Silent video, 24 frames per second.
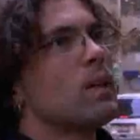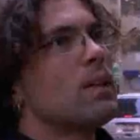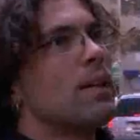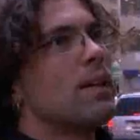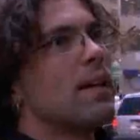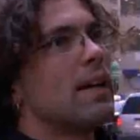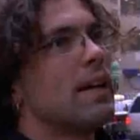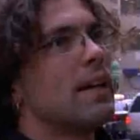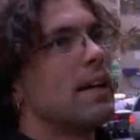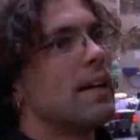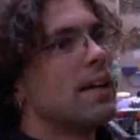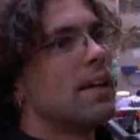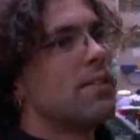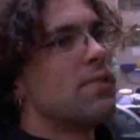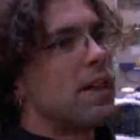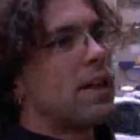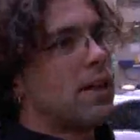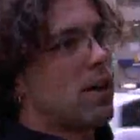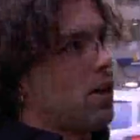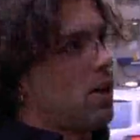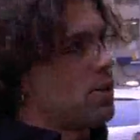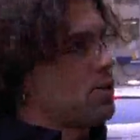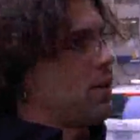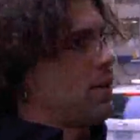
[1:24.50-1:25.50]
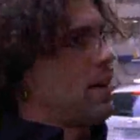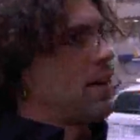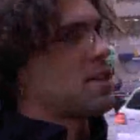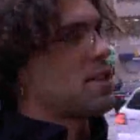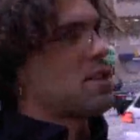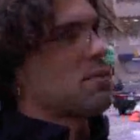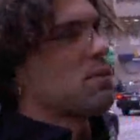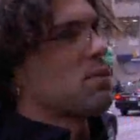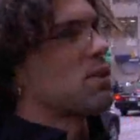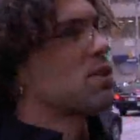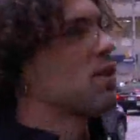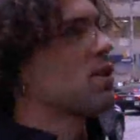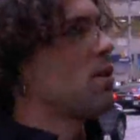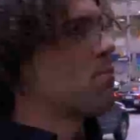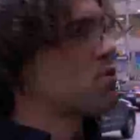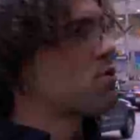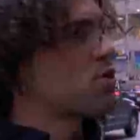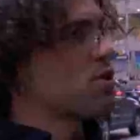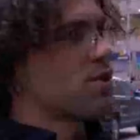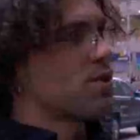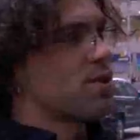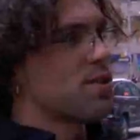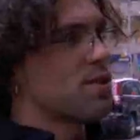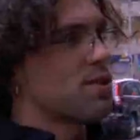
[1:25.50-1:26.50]
and they also had some
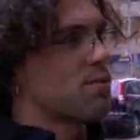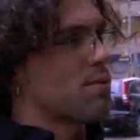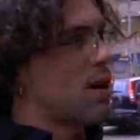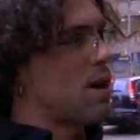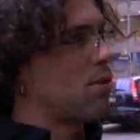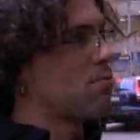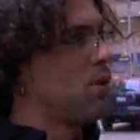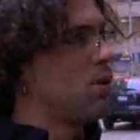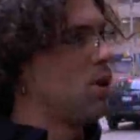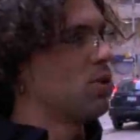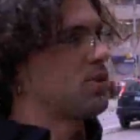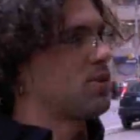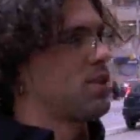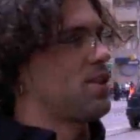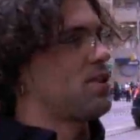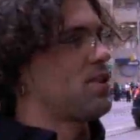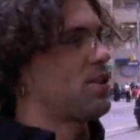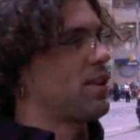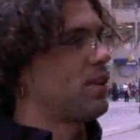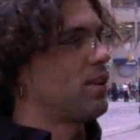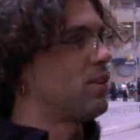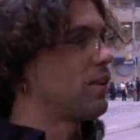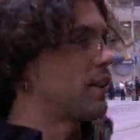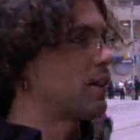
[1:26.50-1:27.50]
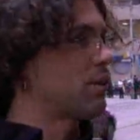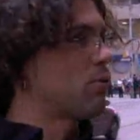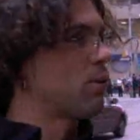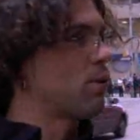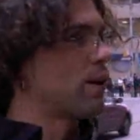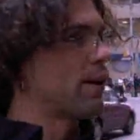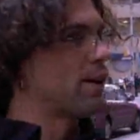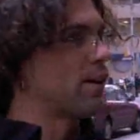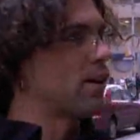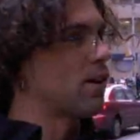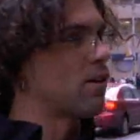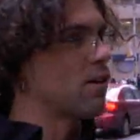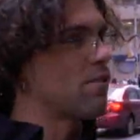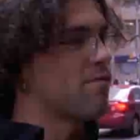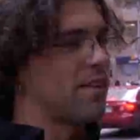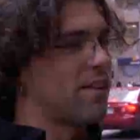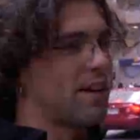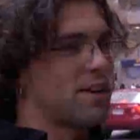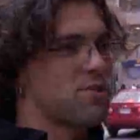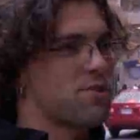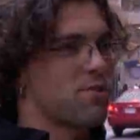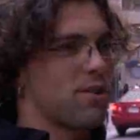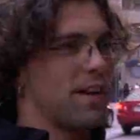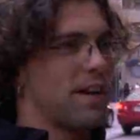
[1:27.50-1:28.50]
assumptions around multi-skilling, where if
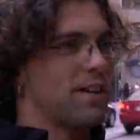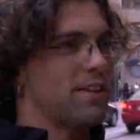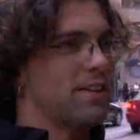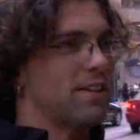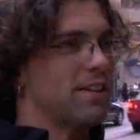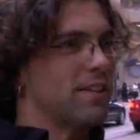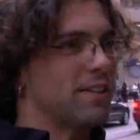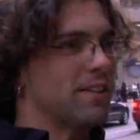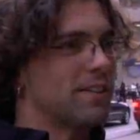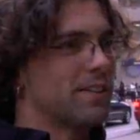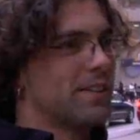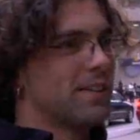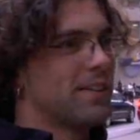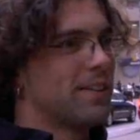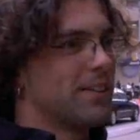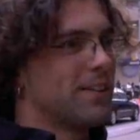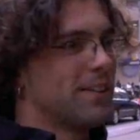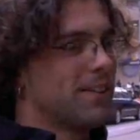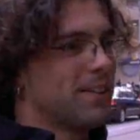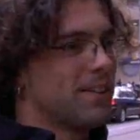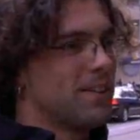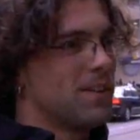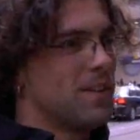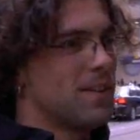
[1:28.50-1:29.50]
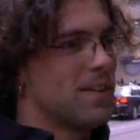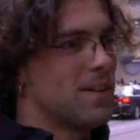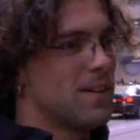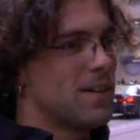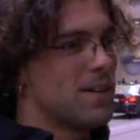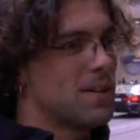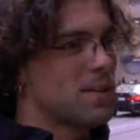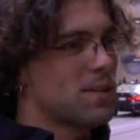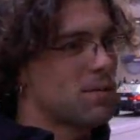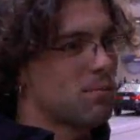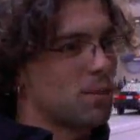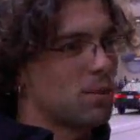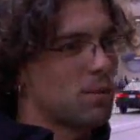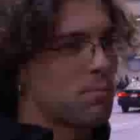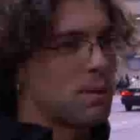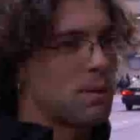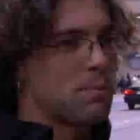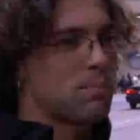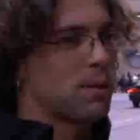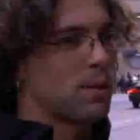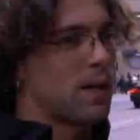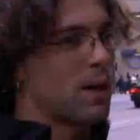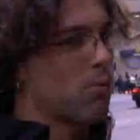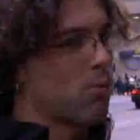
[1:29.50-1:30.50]
I try to, some of the
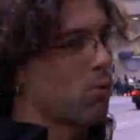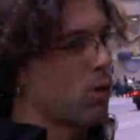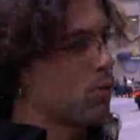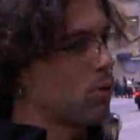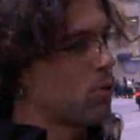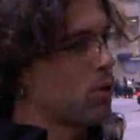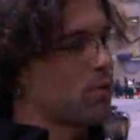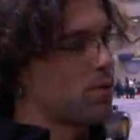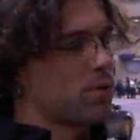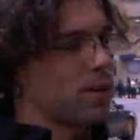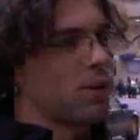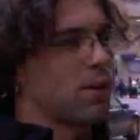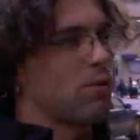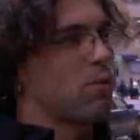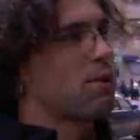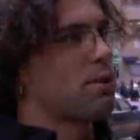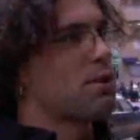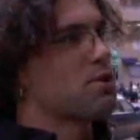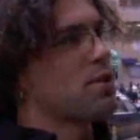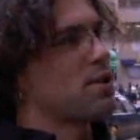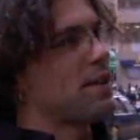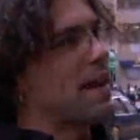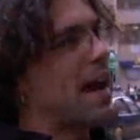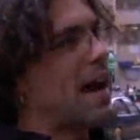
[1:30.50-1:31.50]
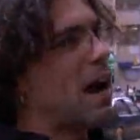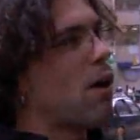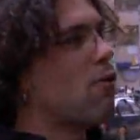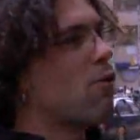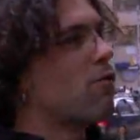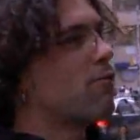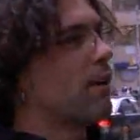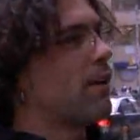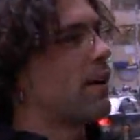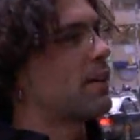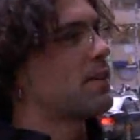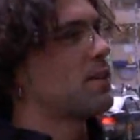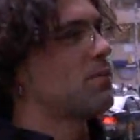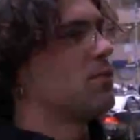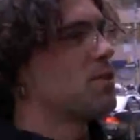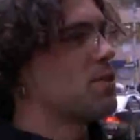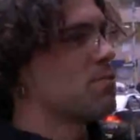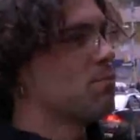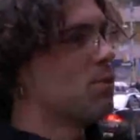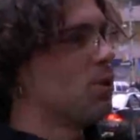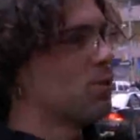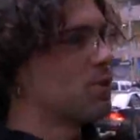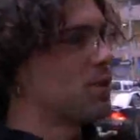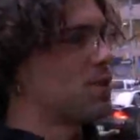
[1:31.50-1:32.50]
people I work with, they question how effective
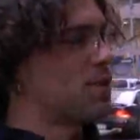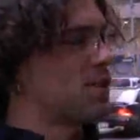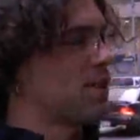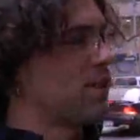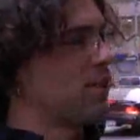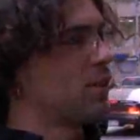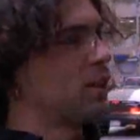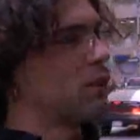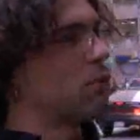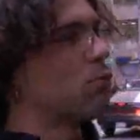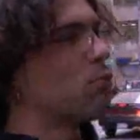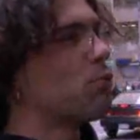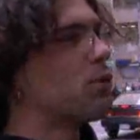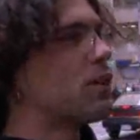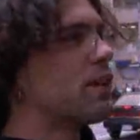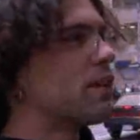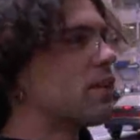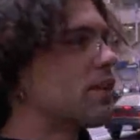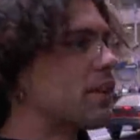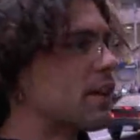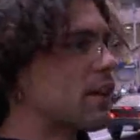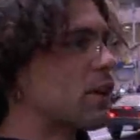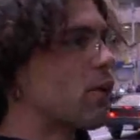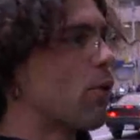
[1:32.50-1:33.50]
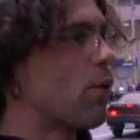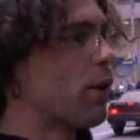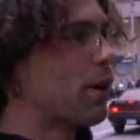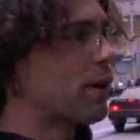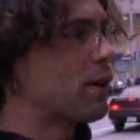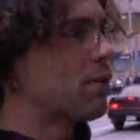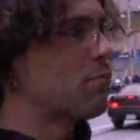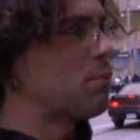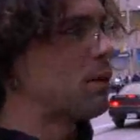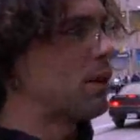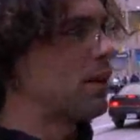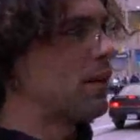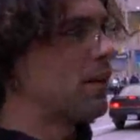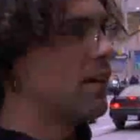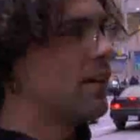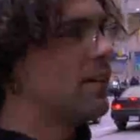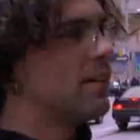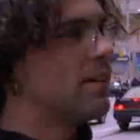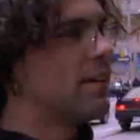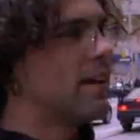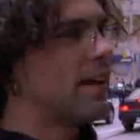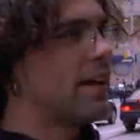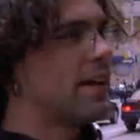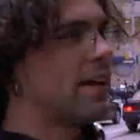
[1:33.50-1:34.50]
is multi-skilling really going to be,
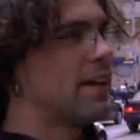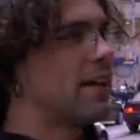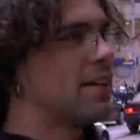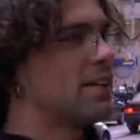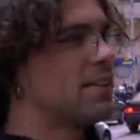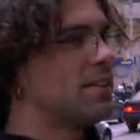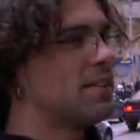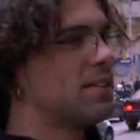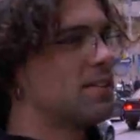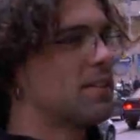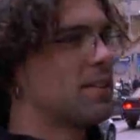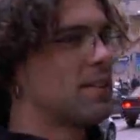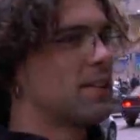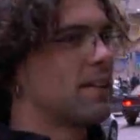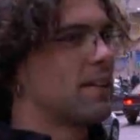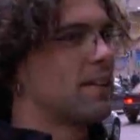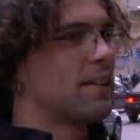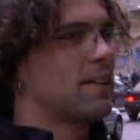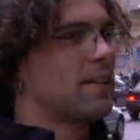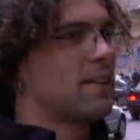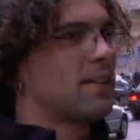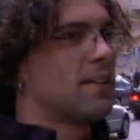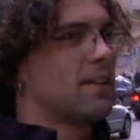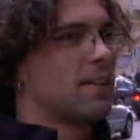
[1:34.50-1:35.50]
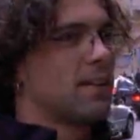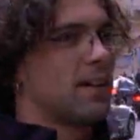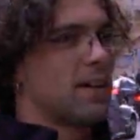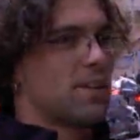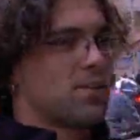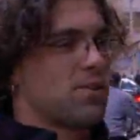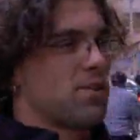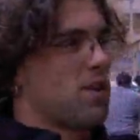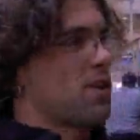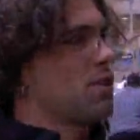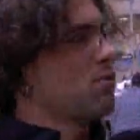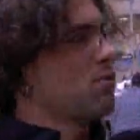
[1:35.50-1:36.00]
and I saw it